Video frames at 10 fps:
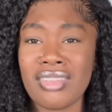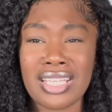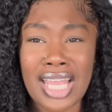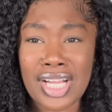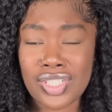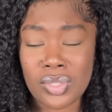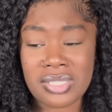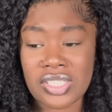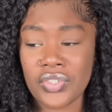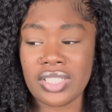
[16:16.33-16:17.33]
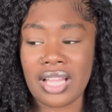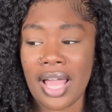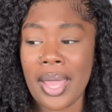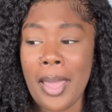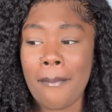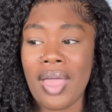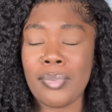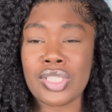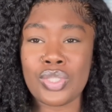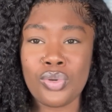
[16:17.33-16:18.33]

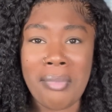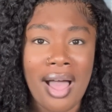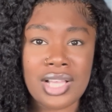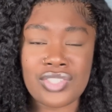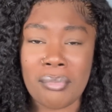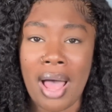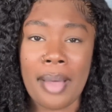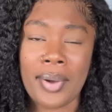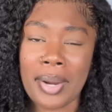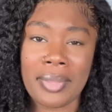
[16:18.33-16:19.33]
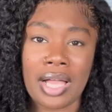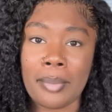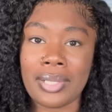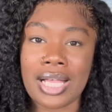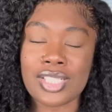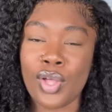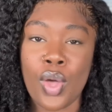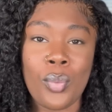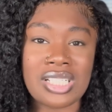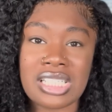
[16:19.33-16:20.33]
maybe 2 miles from my apartment complex. So
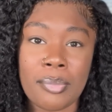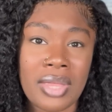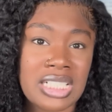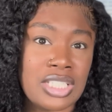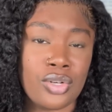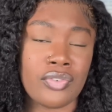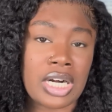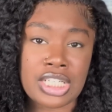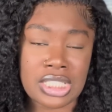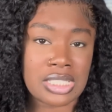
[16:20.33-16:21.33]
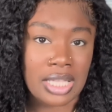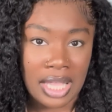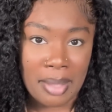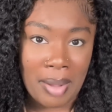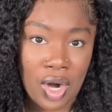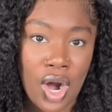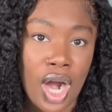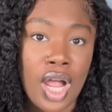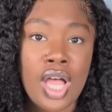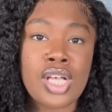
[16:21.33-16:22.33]
it wasn't a big deal for her just to get in my
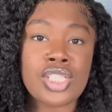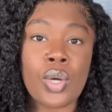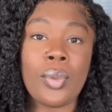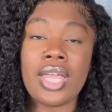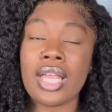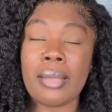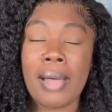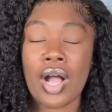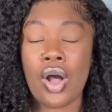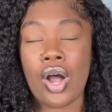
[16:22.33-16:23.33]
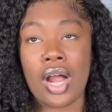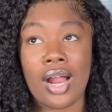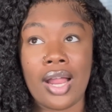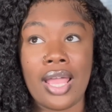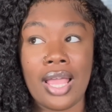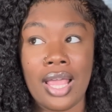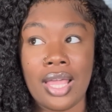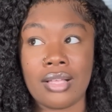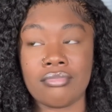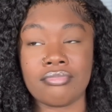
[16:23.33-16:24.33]
car. So we get in my car
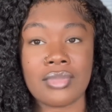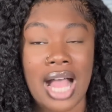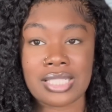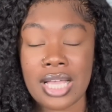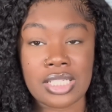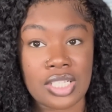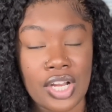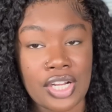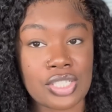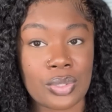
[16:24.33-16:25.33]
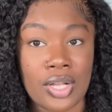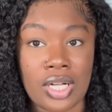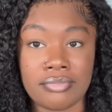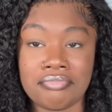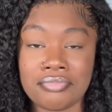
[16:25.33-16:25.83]
and I take her to the hair store, y'all.